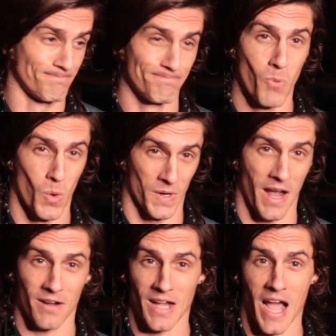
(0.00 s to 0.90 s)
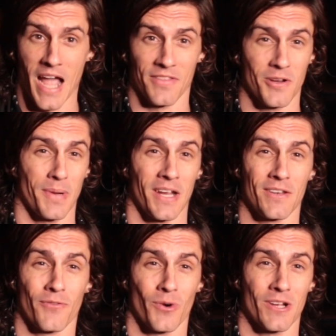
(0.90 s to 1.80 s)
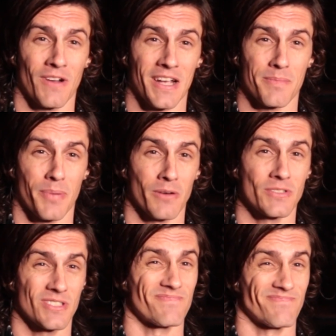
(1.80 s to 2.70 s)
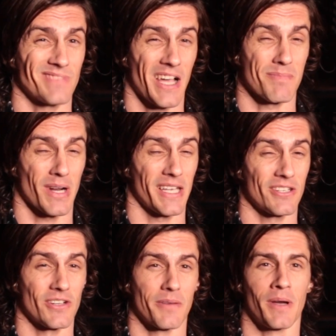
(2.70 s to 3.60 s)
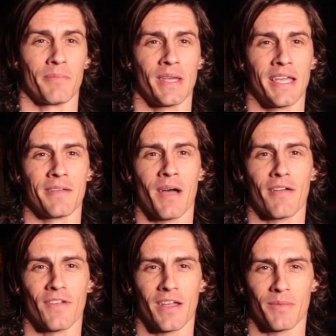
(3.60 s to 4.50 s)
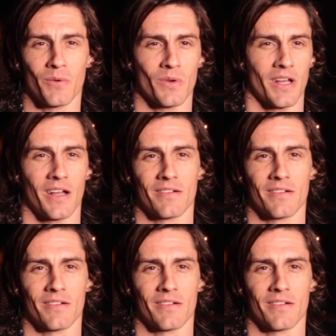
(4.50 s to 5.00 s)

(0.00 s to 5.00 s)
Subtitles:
workout guy and they're paying you $40,000 a post, I'd probably do it. But me, my family, we're not